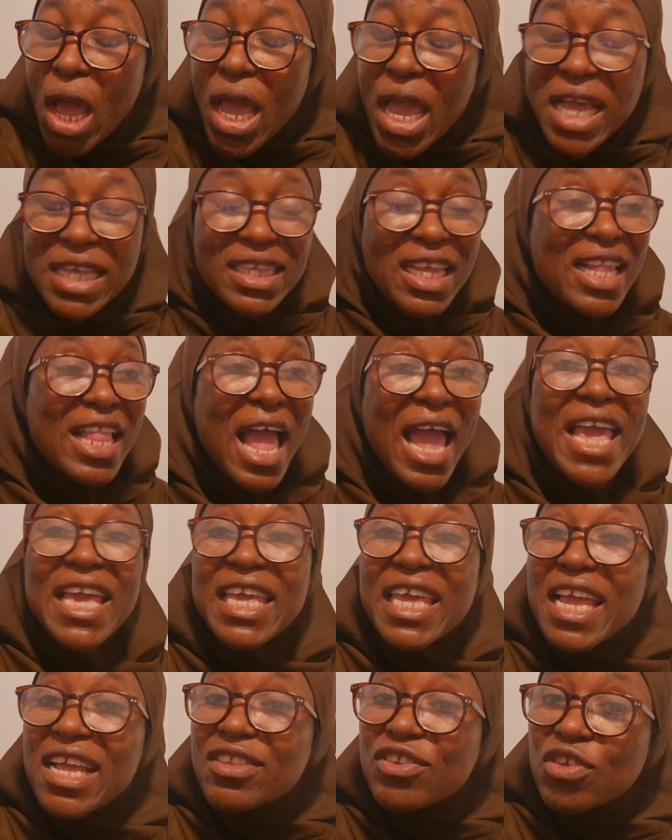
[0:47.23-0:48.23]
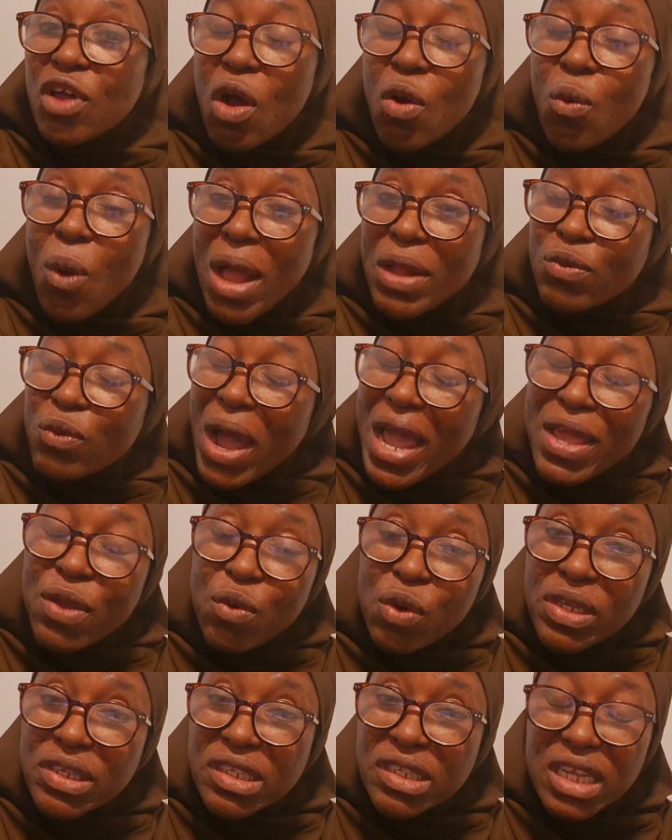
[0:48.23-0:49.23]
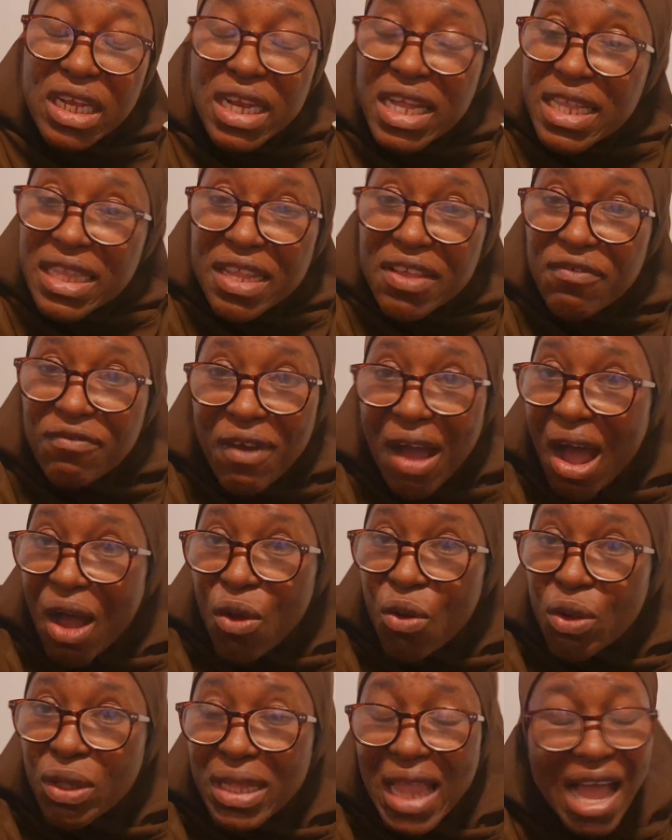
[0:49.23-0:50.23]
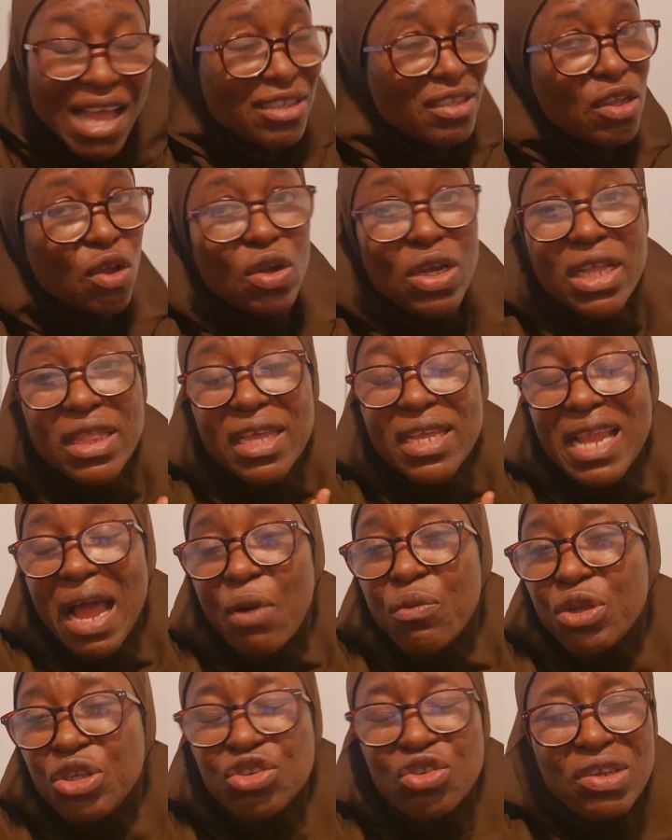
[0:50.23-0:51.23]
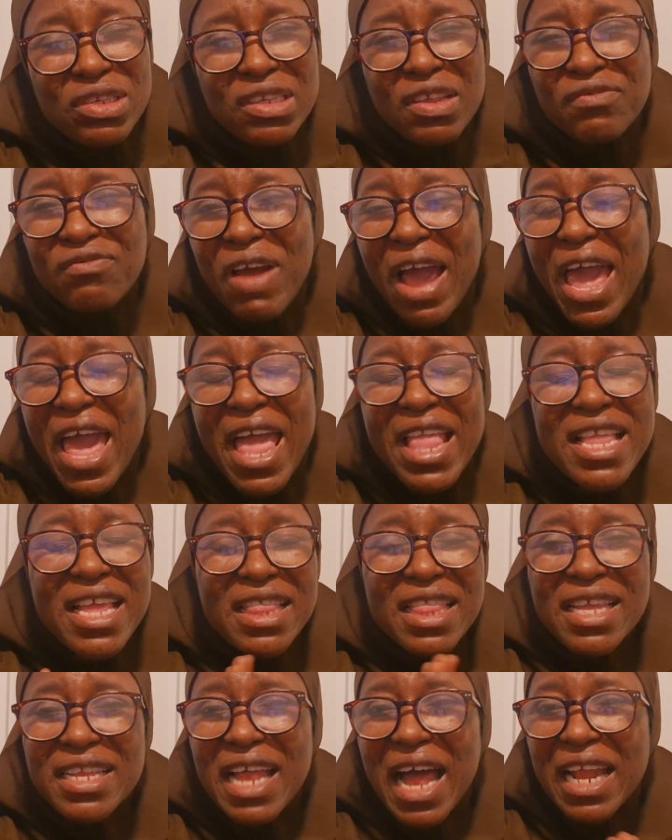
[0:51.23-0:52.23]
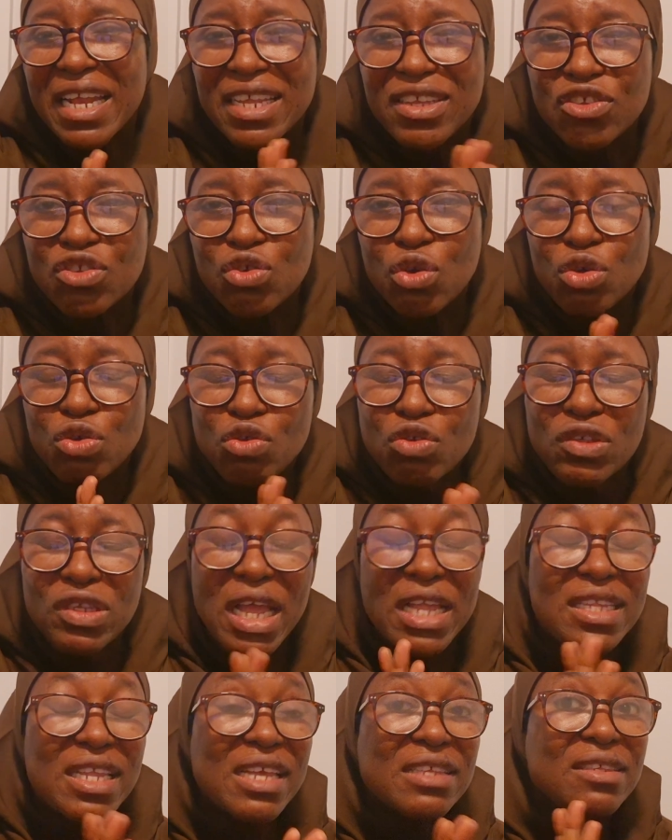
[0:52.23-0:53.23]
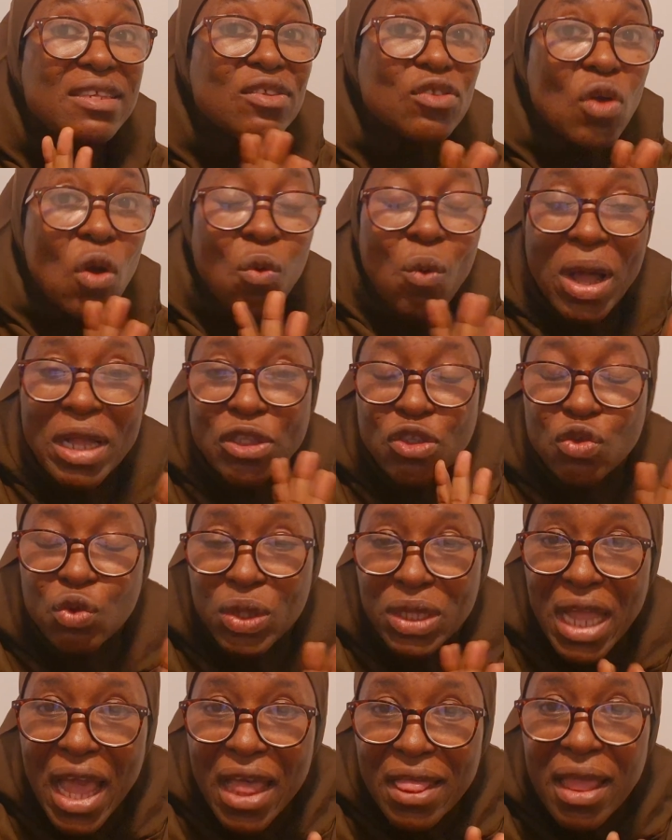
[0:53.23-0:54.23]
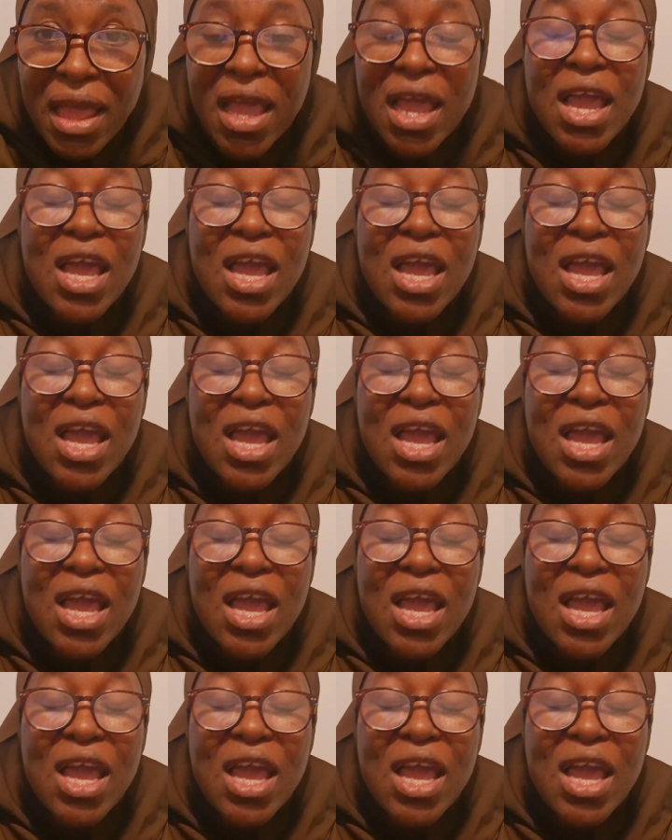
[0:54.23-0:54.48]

Is it that he killed someone while he was stealing the fowl? That's the only thing that will justify anything that leads to you sentencing someone to death.